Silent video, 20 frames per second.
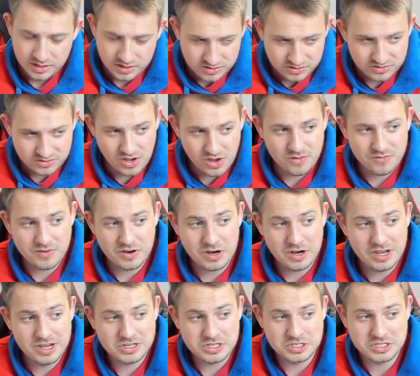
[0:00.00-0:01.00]
So
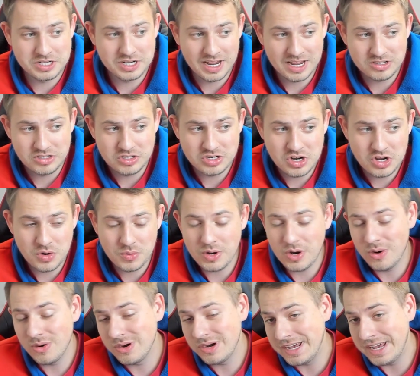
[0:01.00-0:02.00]
very interesting. As you know, we
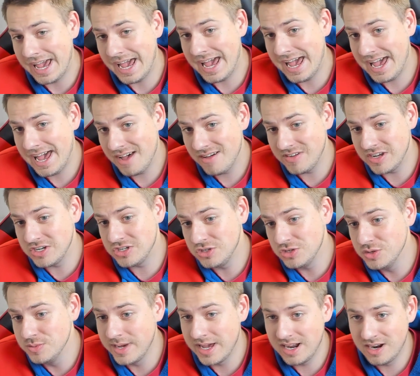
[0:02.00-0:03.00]
already have a
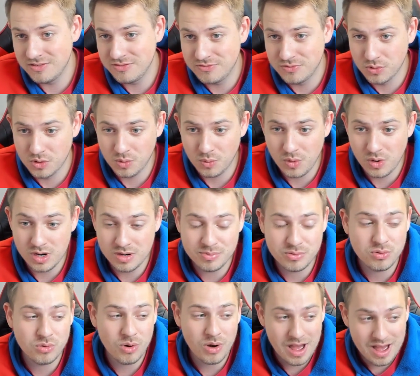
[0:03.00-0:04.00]
2 mana 4/1
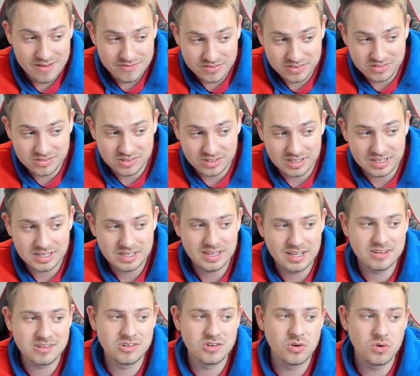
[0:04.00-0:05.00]
Prophecy.
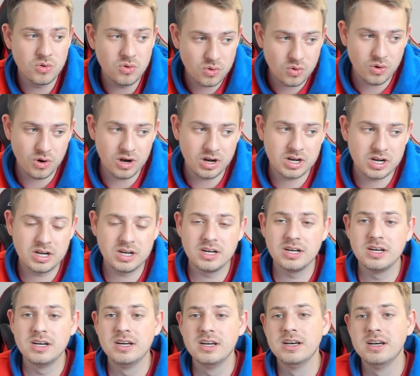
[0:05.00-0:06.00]
That's an orc
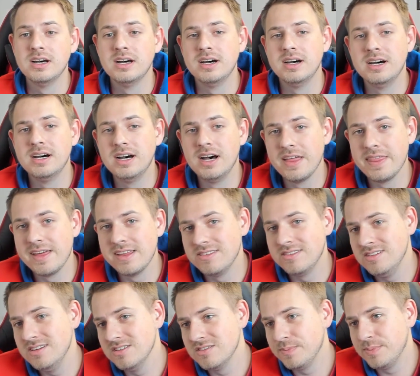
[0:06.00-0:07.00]
that
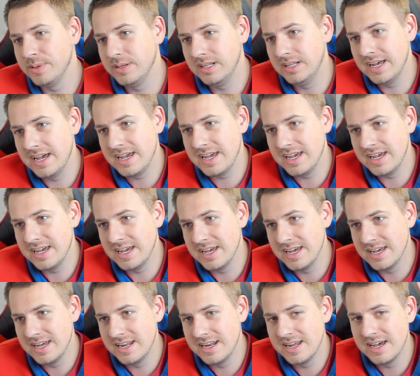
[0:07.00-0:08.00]
sees play
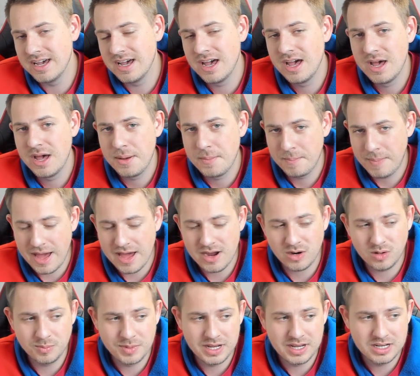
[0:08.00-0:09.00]
in
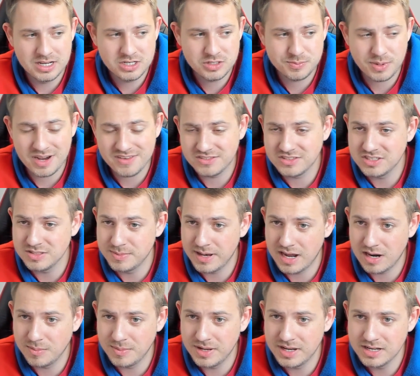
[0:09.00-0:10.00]
Battle Mage, Prophecy
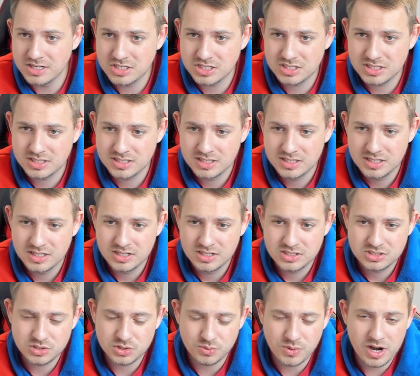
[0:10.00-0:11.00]
Battle Mage.
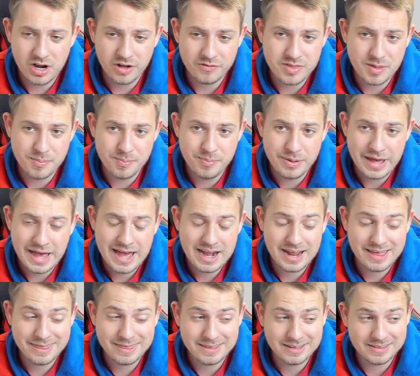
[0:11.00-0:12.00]
So right off the bat, I
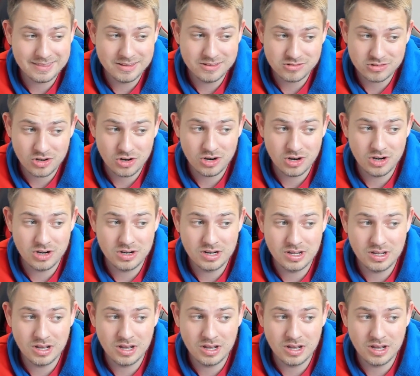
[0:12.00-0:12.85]
think this card